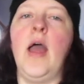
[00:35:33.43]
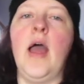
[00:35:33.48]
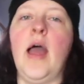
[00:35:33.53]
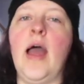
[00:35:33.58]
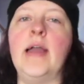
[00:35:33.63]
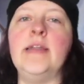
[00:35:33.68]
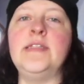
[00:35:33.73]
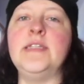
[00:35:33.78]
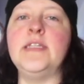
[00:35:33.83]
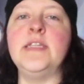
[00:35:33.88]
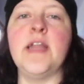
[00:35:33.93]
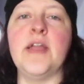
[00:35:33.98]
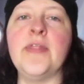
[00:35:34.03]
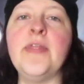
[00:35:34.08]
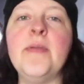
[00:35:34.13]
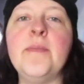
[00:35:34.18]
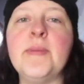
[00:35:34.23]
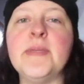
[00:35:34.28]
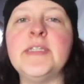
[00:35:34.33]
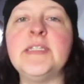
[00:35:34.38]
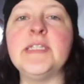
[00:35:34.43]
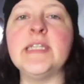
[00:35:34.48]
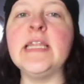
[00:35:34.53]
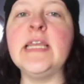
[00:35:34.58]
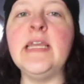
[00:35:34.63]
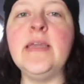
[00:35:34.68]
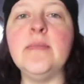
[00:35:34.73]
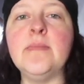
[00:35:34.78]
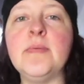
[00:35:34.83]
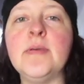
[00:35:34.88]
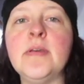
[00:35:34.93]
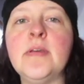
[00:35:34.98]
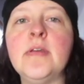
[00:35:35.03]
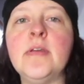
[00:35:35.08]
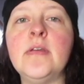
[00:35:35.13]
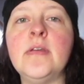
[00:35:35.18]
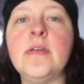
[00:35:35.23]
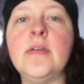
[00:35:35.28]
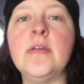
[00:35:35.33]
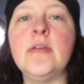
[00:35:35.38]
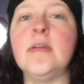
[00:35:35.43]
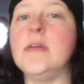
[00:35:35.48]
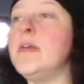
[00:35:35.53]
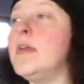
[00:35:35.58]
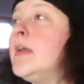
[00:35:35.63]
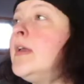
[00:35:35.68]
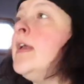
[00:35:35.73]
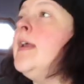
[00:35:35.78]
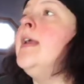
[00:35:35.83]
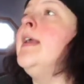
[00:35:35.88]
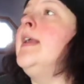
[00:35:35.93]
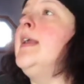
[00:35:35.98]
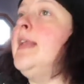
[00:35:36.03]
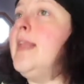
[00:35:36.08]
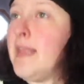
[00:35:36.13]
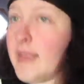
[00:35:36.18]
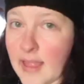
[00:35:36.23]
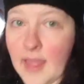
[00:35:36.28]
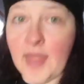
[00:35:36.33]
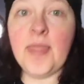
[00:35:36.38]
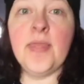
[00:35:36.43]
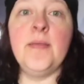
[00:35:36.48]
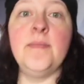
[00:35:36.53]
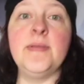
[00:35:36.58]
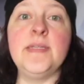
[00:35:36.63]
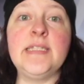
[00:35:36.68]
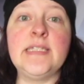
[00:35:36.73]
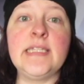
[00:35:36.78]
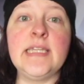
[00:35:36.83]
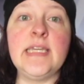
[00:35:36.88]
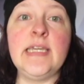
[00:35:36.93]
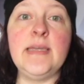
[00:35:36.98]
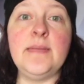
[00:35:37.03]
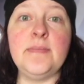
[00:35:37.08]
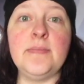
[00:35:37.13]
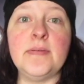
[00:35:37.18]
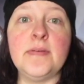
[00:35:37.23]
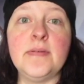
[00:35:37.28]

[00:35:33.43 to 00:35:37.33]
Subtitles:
I did nothing but sleep. Nothing but sleep.